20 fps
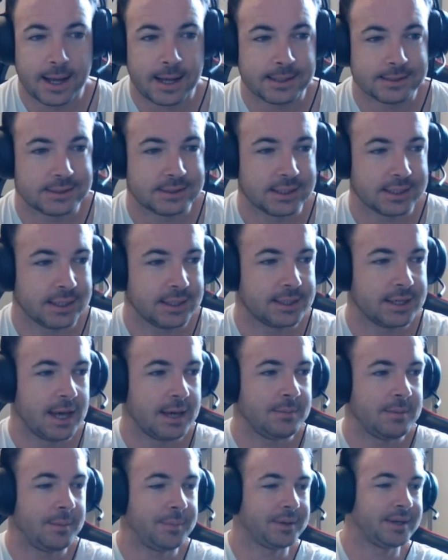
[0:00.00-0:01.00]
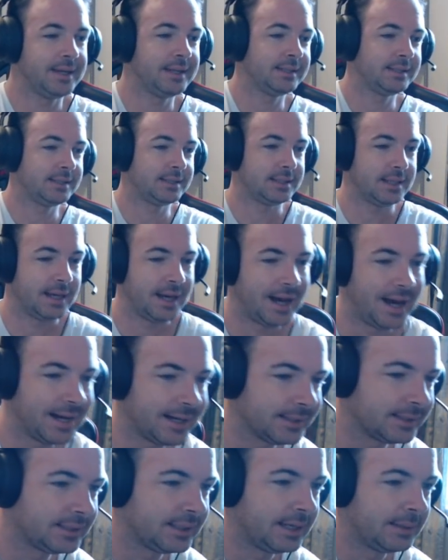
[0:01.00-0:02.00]
Second game up against
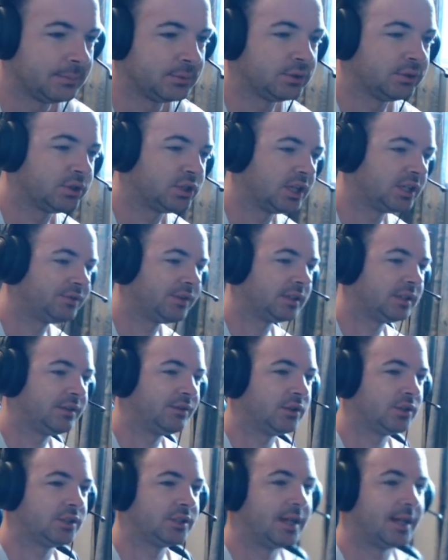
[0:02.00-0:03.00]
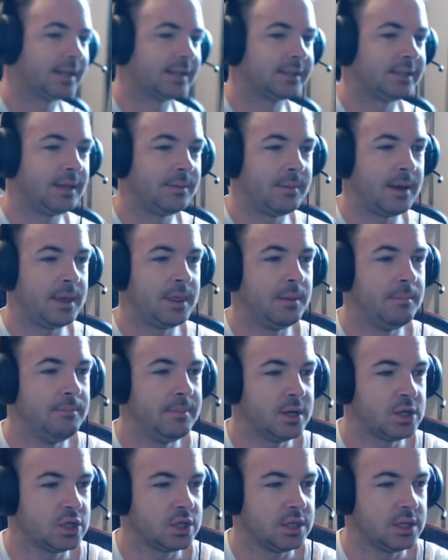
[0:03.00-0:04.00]
Haqqislam, so it's Shasvastii versus Haqqislam, and the
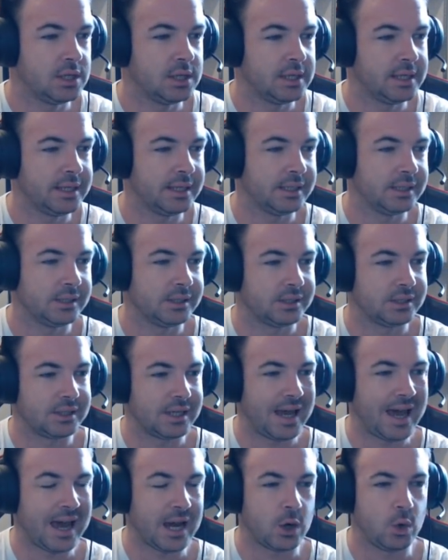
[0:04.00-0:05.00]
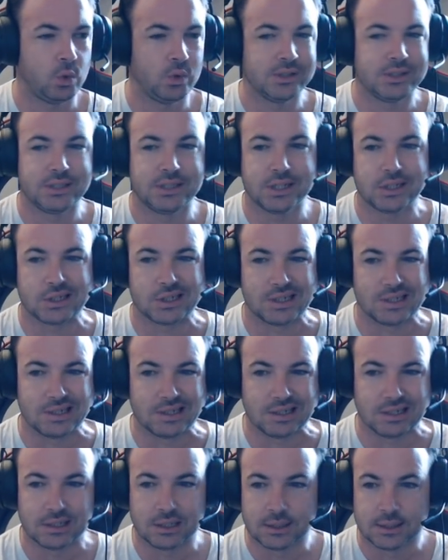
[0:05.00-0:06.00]
mission is
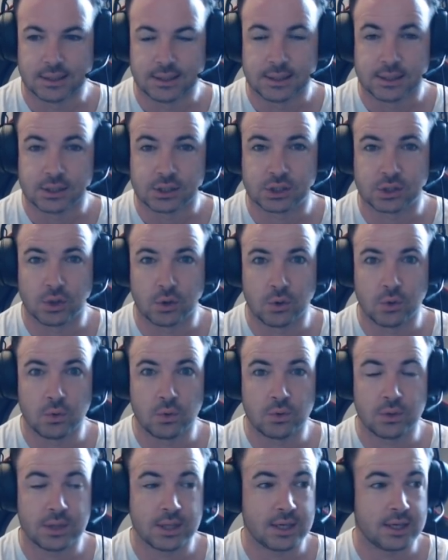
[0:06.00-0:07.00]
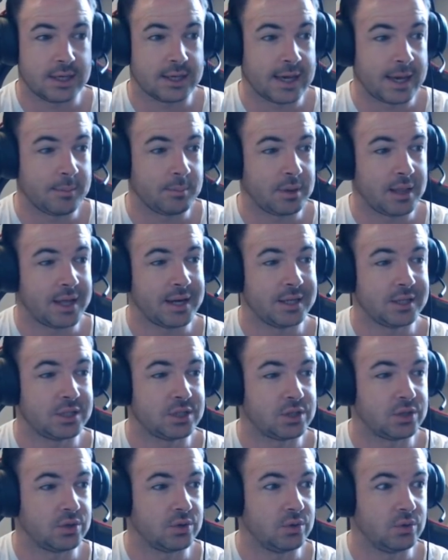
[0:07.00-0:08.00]
acquisition. So the game plan is
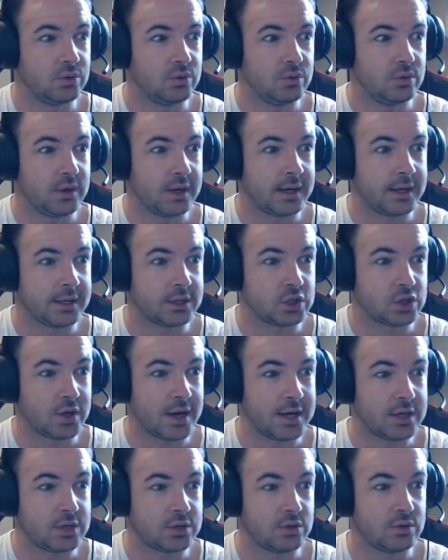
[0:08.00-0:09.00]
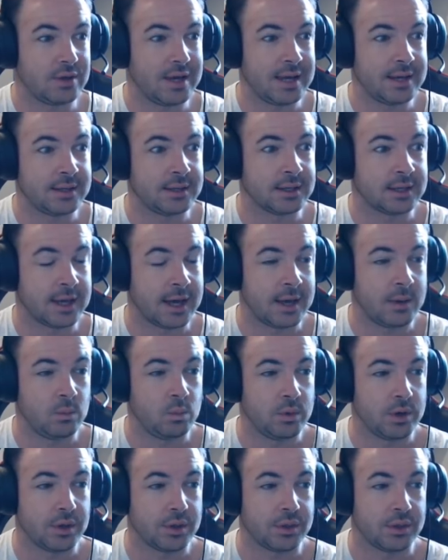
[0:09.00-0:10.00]
to try to end the game
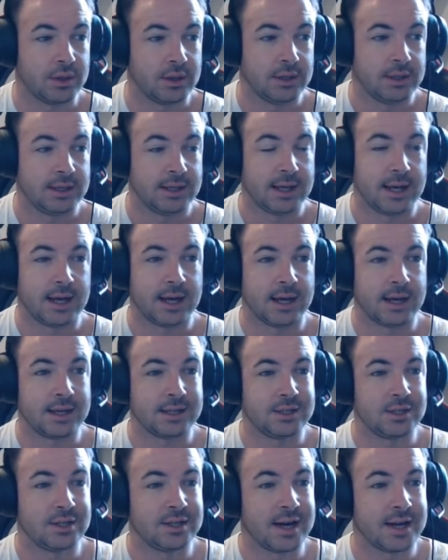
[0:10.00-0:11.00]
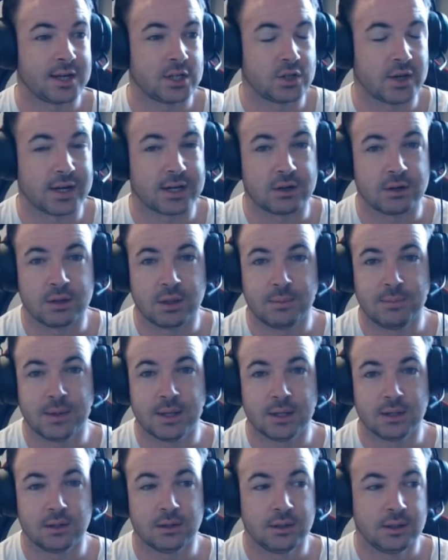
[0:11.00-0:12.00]
with your data tracker in the
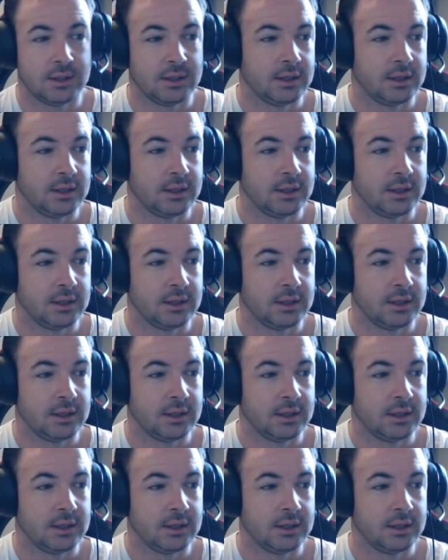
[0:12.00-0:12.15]
middle